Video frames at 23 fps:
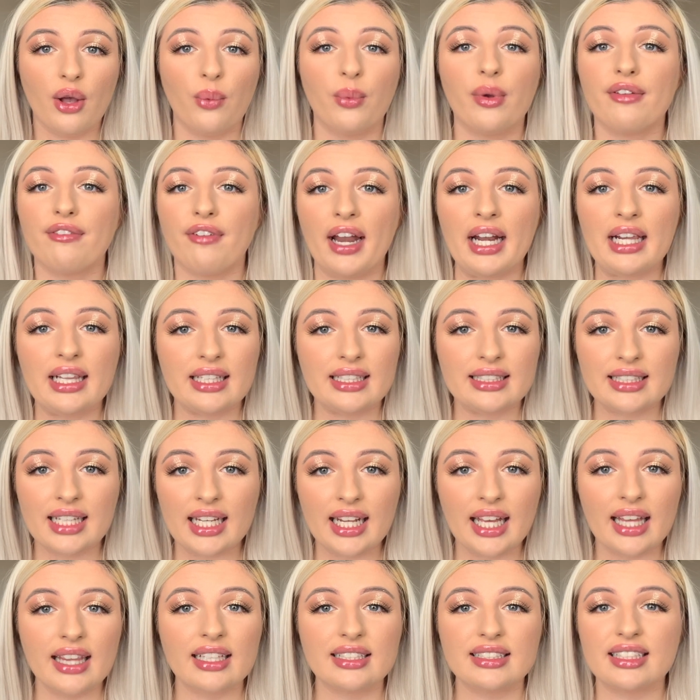We finally did
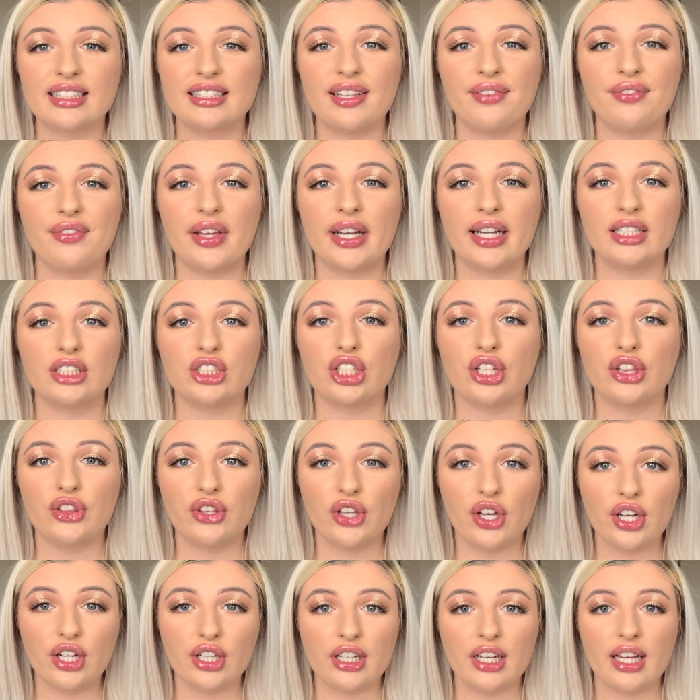it. This is the finished
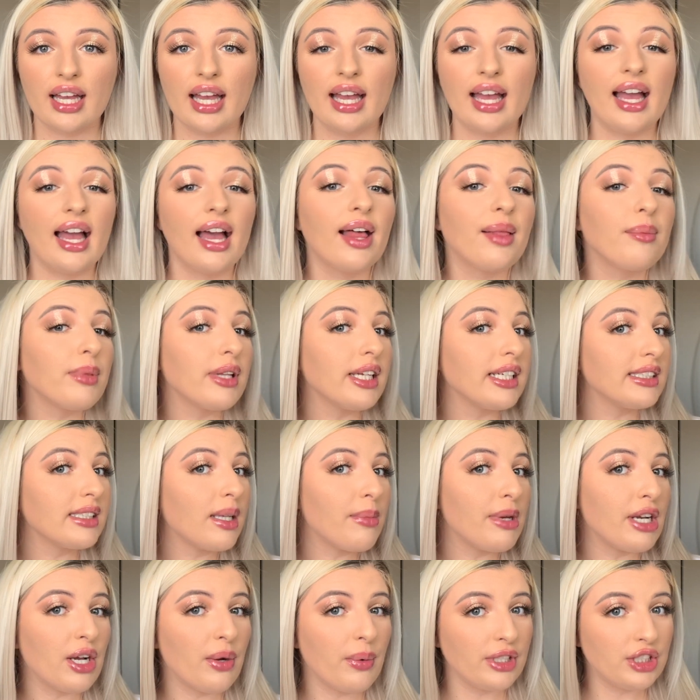look. Please let
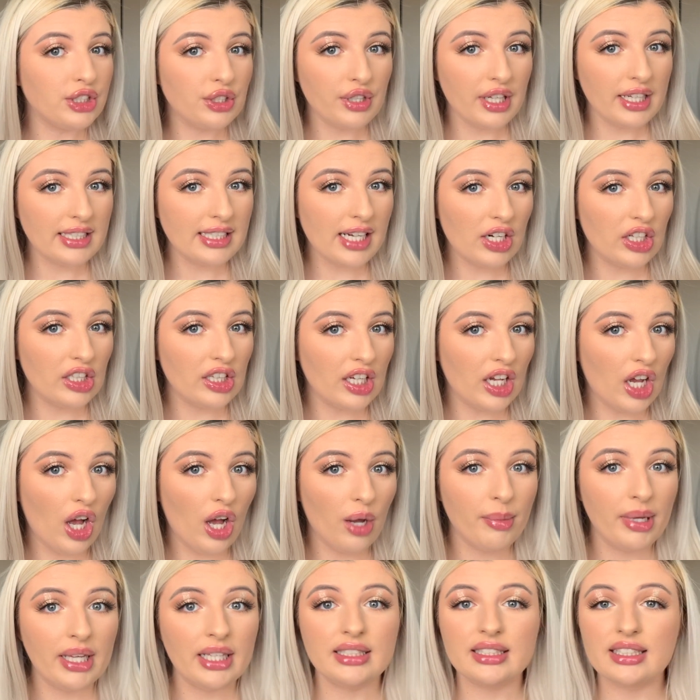me know what you think down in the
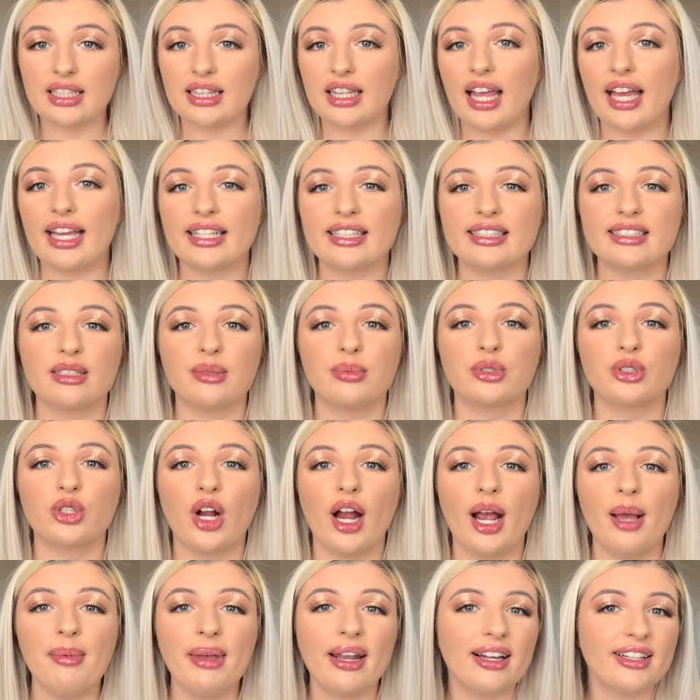comments. Like,
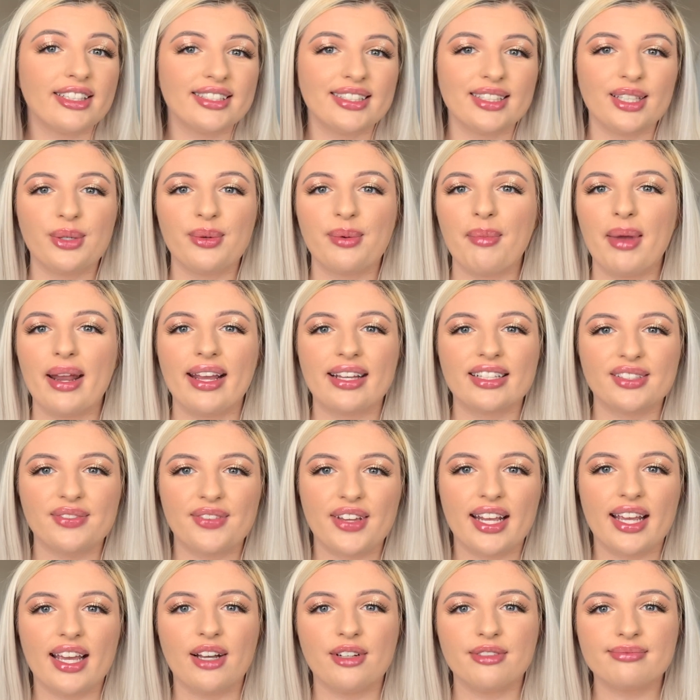subscribe, and I'll see you in my next
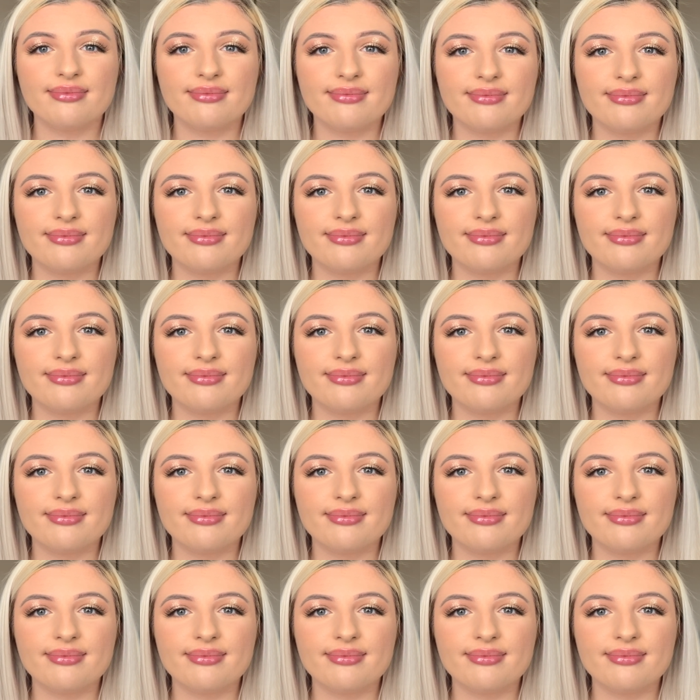video.